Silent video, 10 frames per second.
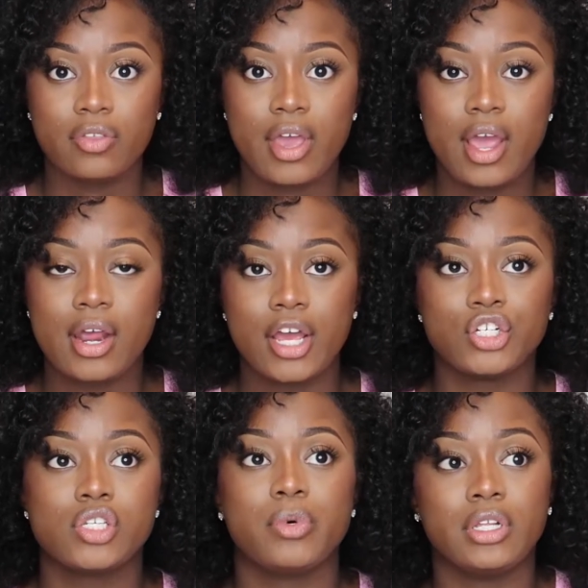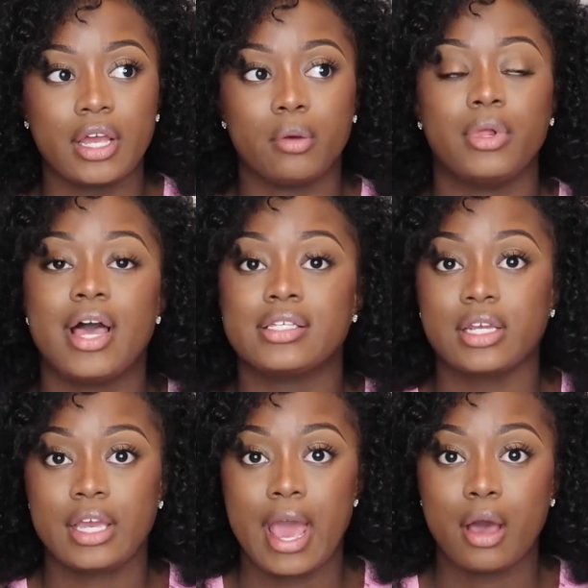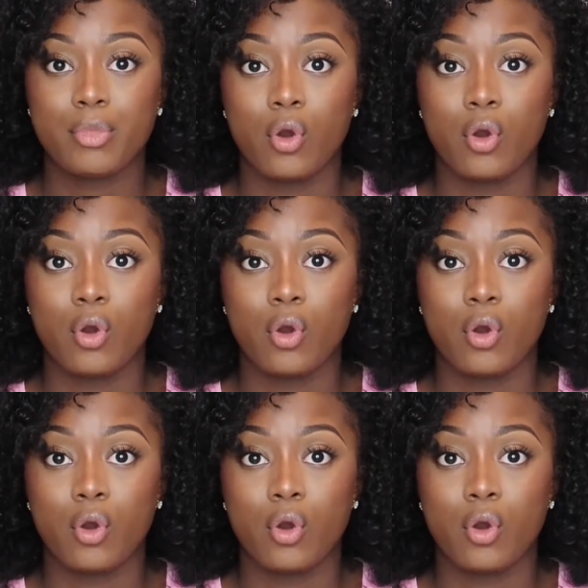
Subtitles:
in that and I just put like a plastic cap